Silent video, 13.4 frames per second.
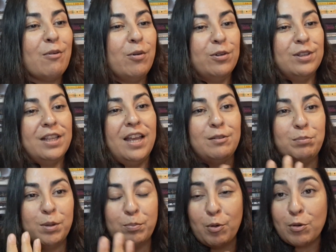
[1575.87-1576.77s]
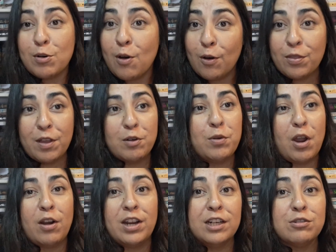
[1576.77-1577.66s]
We'll let people know that we
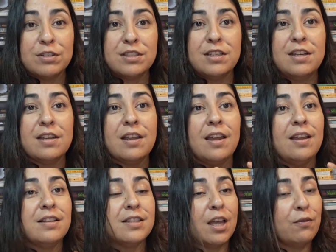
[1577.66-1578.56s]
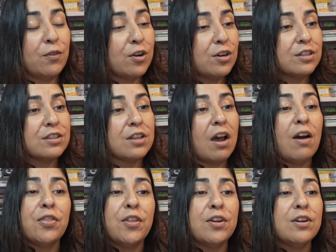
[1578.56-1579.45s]
are interested in diverse
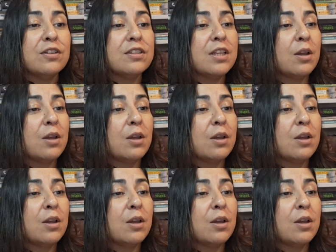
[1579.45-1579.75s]
authors,